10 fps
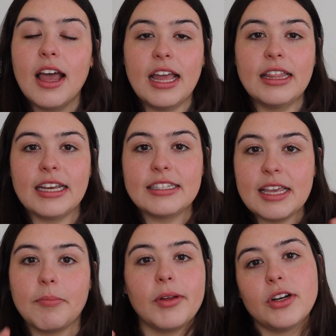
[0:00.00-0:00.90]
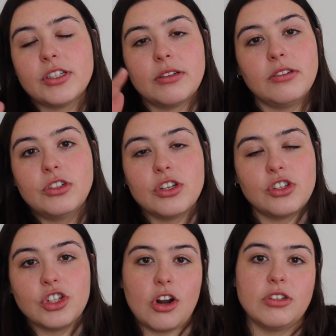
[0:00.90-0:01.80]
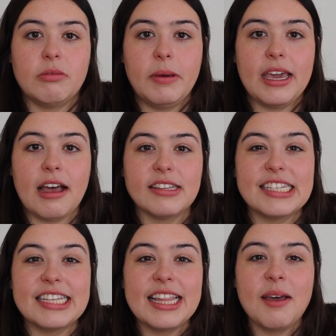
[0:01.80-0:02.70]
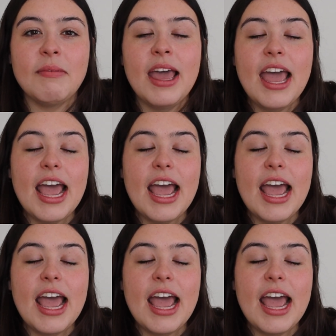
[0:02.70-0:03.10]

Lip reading: and like samplers and just charts with pink houses in them.